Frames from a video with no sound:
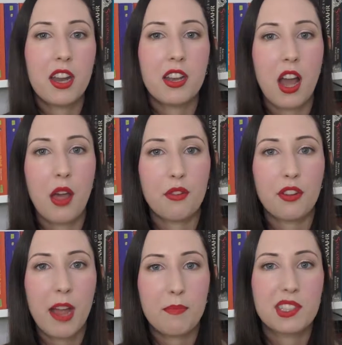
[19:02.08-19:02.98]

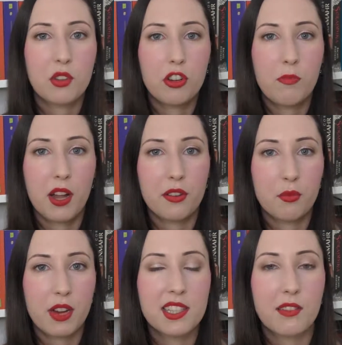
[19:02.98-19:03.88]
another episode about a
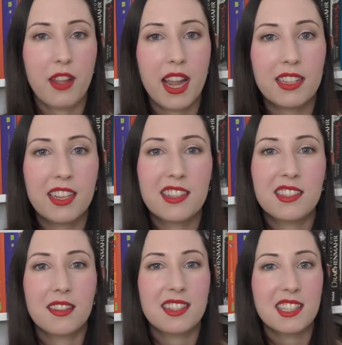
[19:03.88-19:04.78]
race of
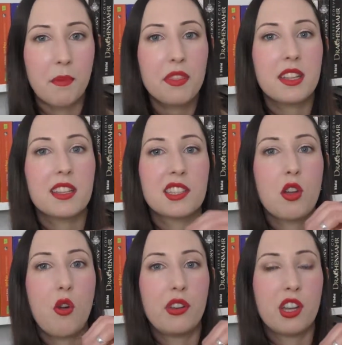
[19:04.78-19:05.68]
aliens that something that's
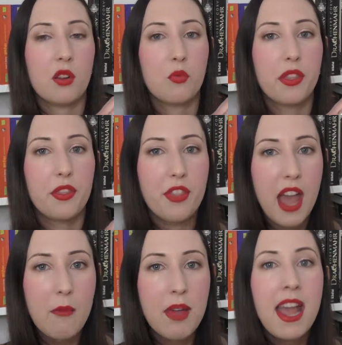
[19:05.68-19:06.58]
going on with
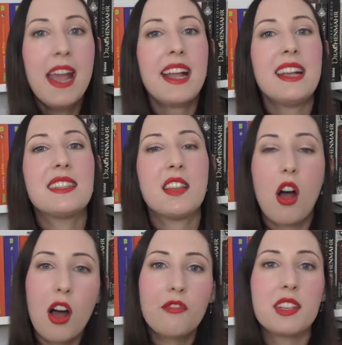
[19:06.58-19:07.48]
them is
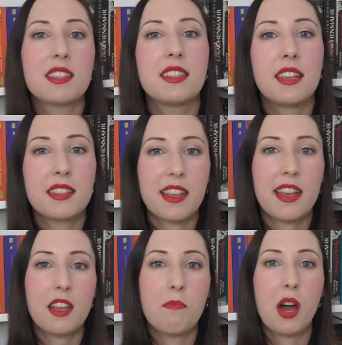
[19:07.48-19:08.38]
obviously a
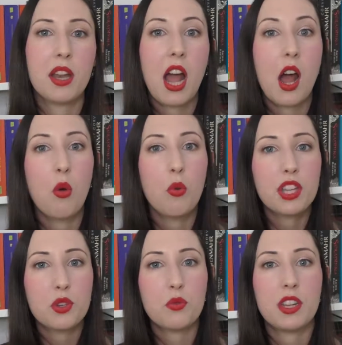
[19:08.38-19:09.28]
say about how we
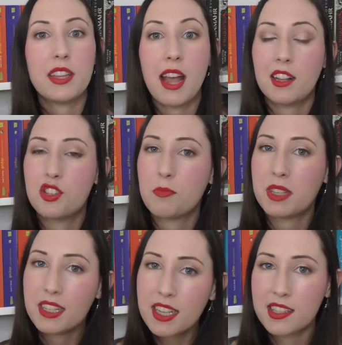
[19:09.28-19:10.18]
treat the
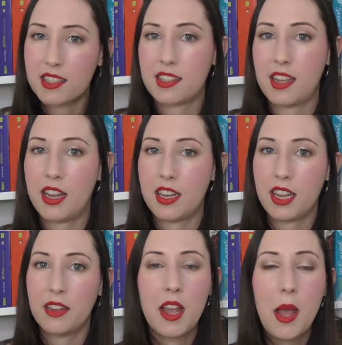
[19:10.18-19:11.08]
LGBT
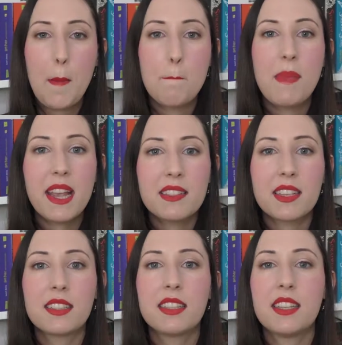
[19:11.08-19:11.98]
society.
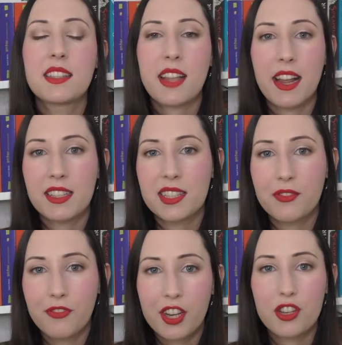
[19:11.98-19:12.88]
Basically,
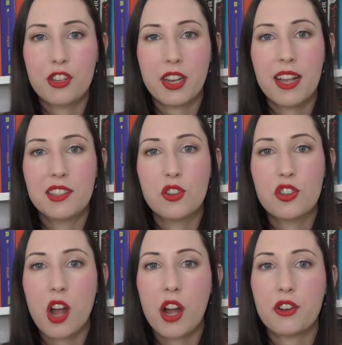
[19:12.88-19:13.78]
science fiction as a
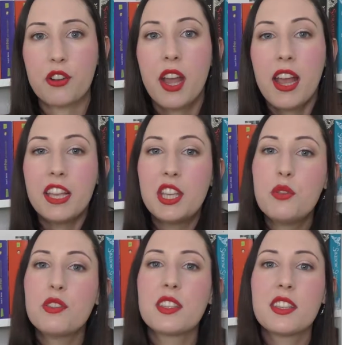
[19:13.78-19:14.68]
genre
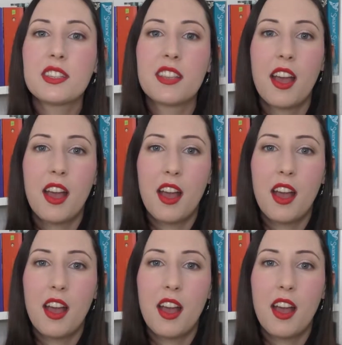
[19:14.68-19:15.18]
uses